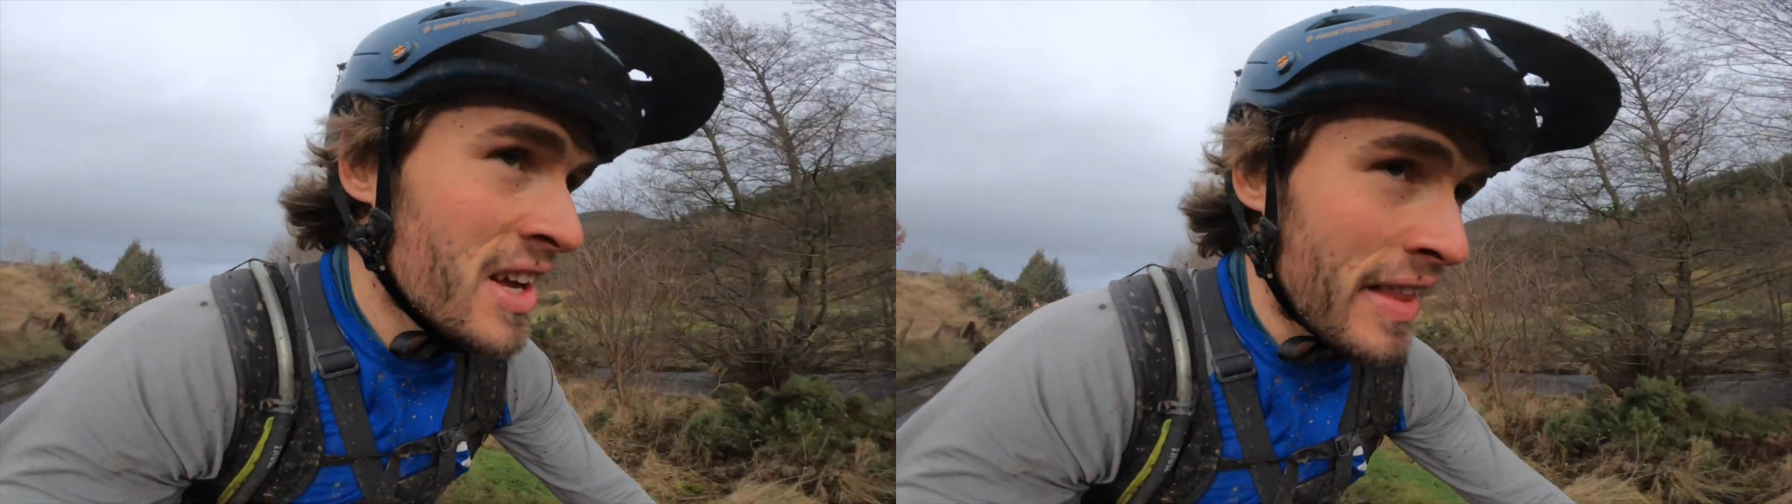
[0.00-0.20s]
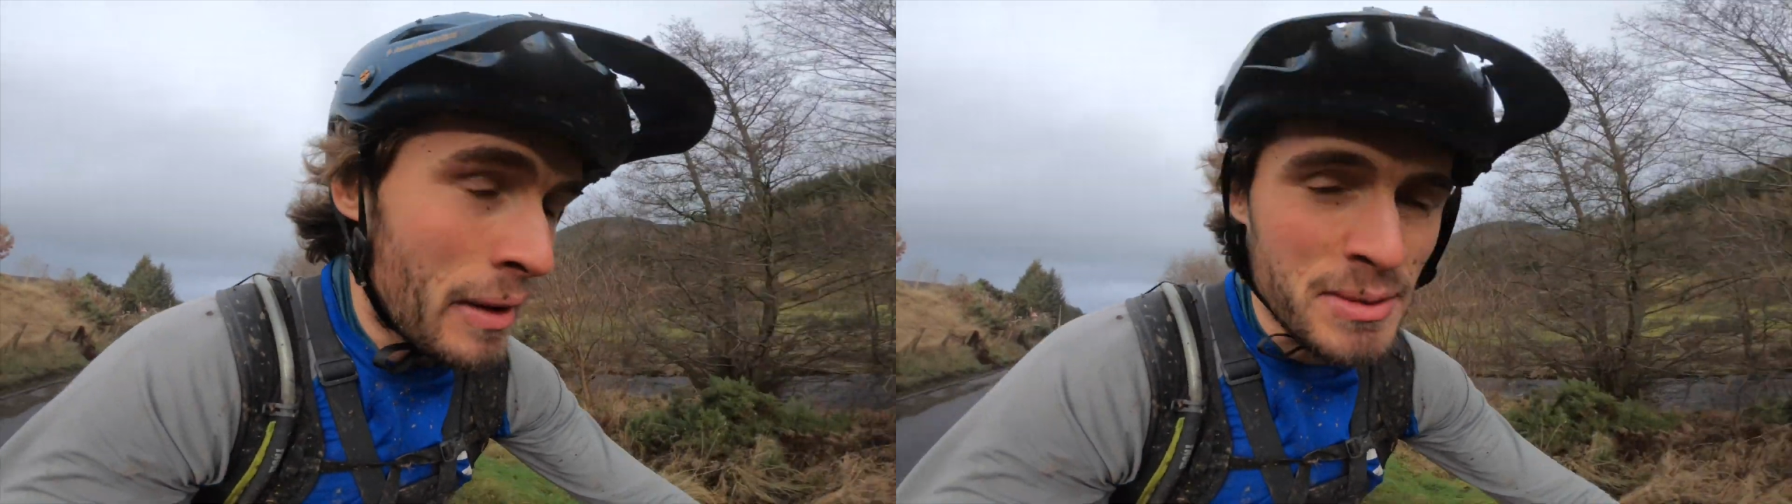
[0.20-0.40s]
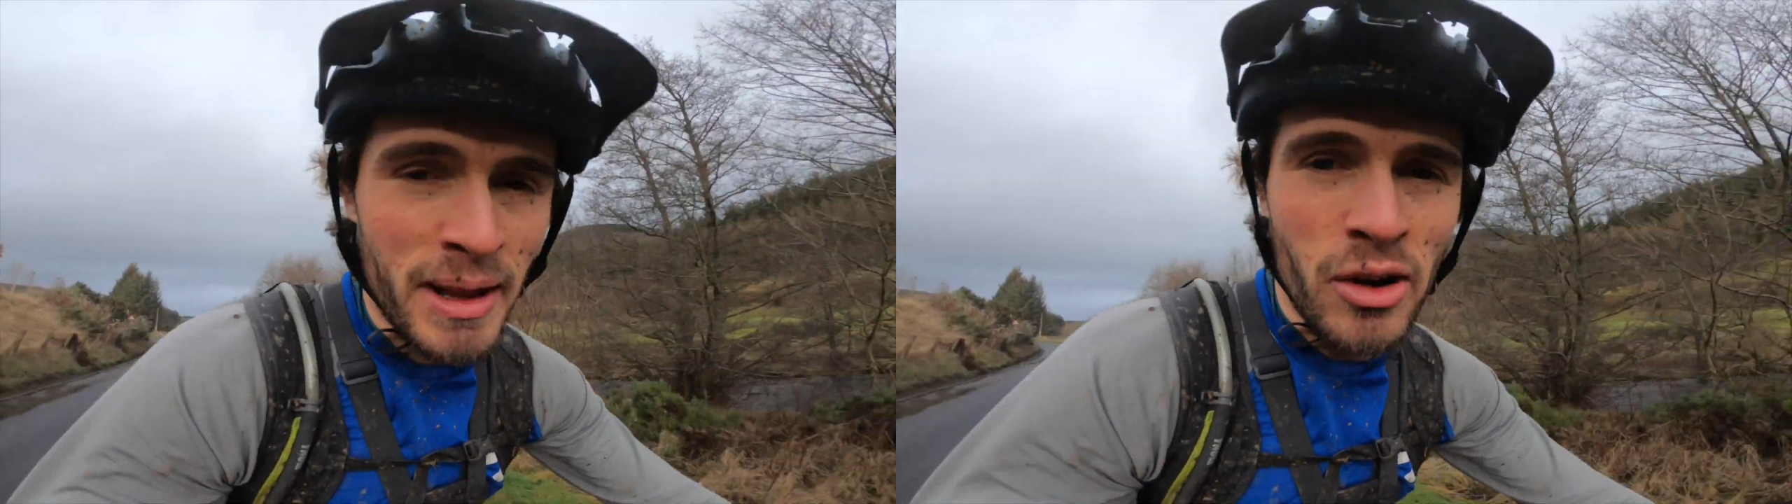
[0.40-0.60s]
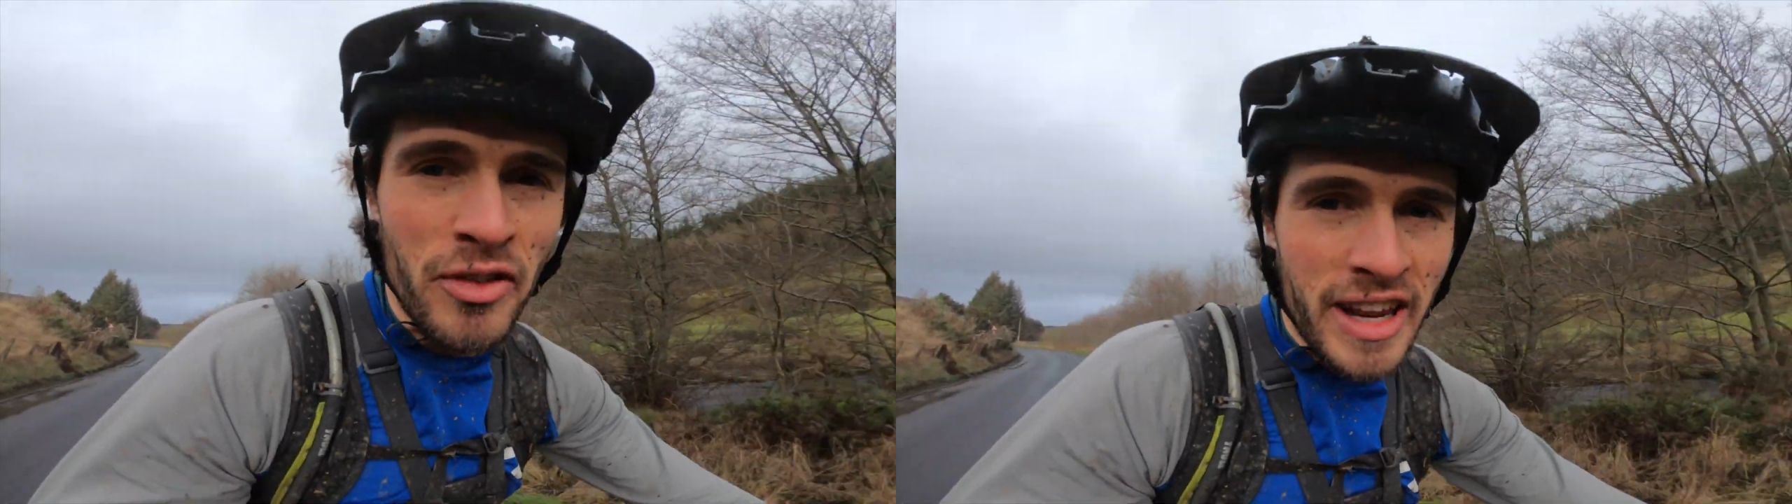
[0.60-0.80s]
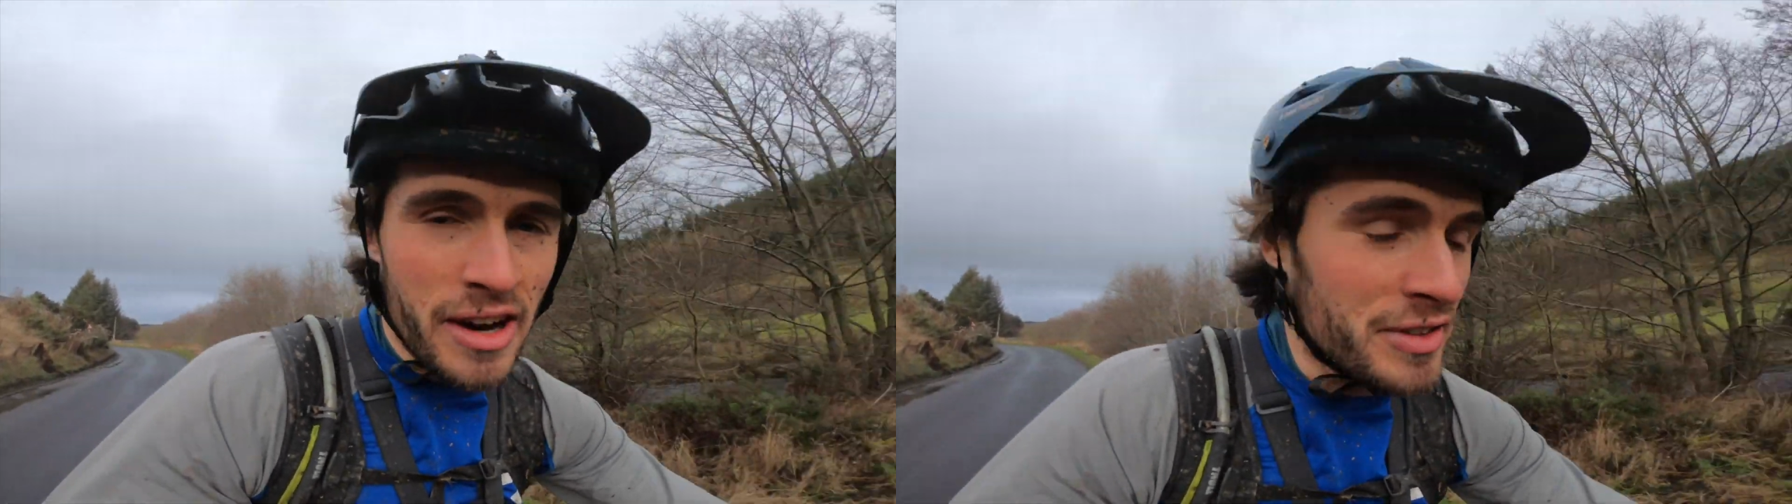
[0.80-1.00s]
my little
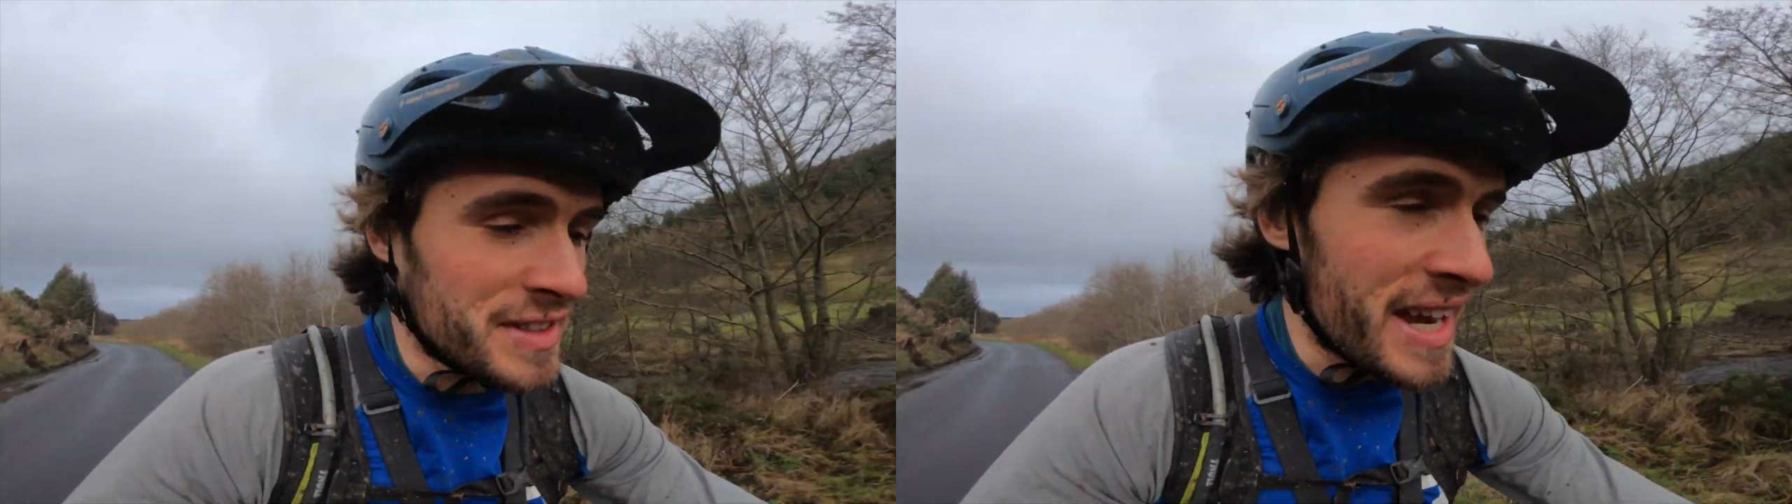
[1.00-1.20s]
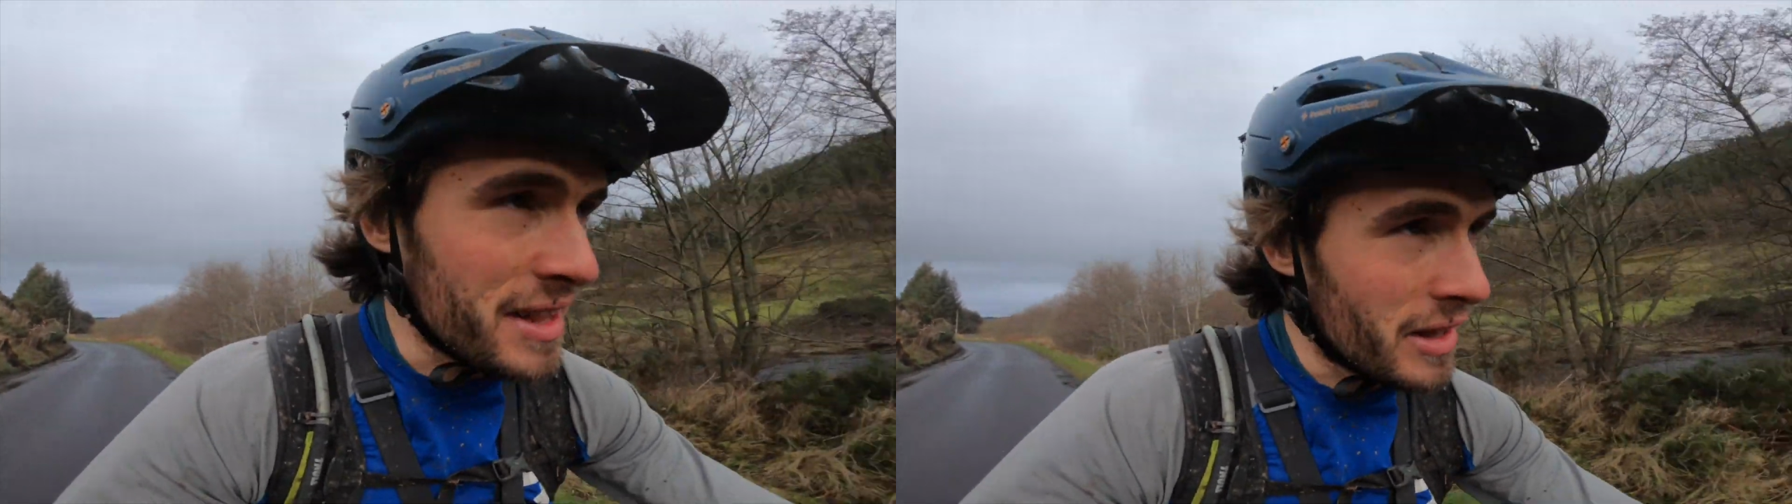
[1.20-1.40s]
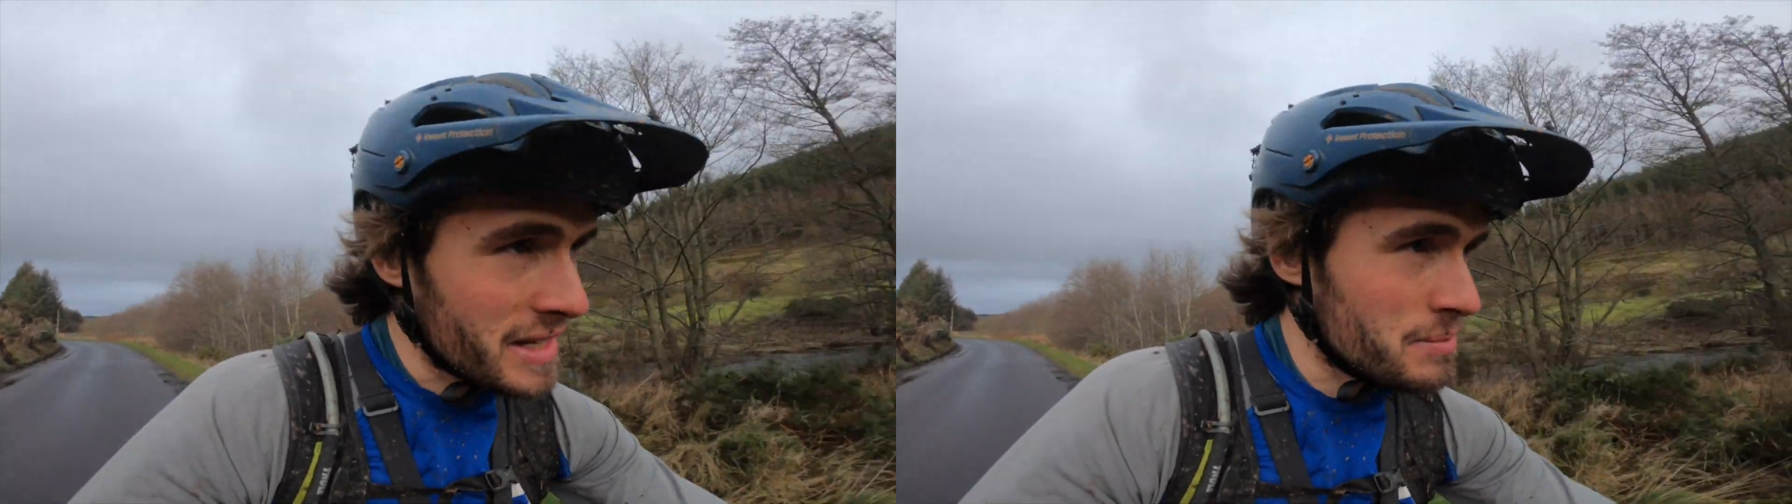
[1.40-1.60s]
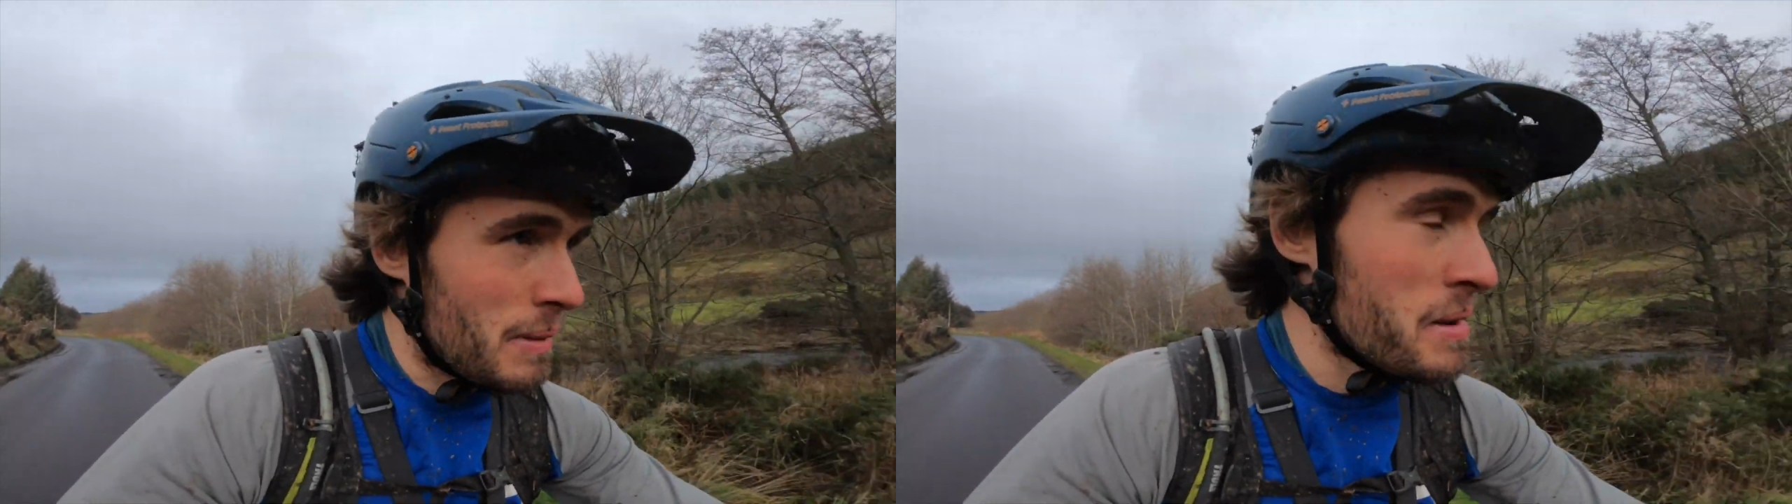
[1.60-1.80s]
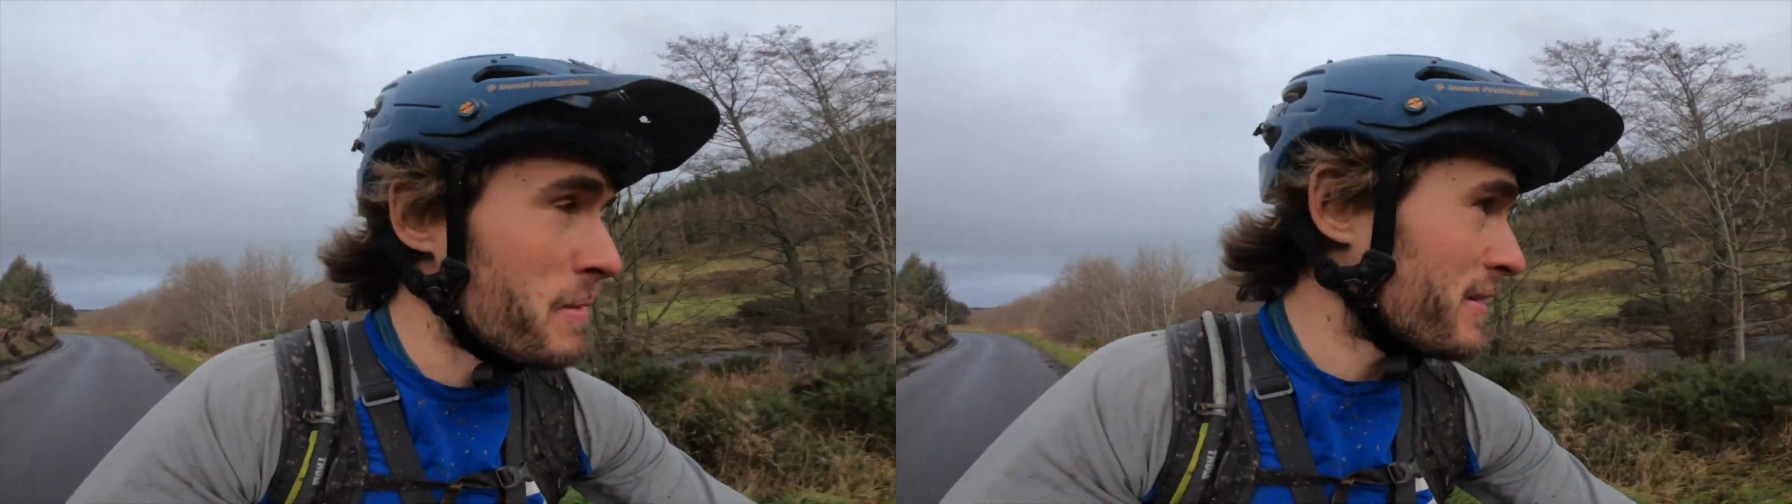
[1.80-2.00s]
video for today, little
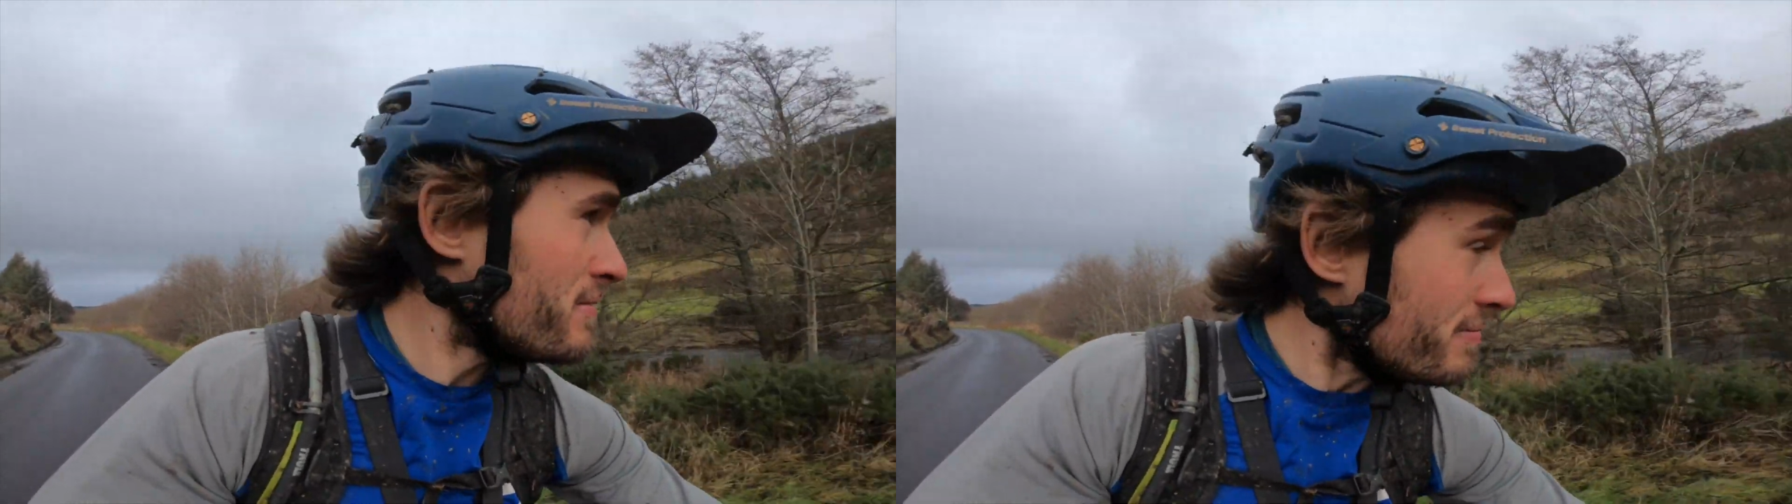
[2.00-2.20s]
experiment.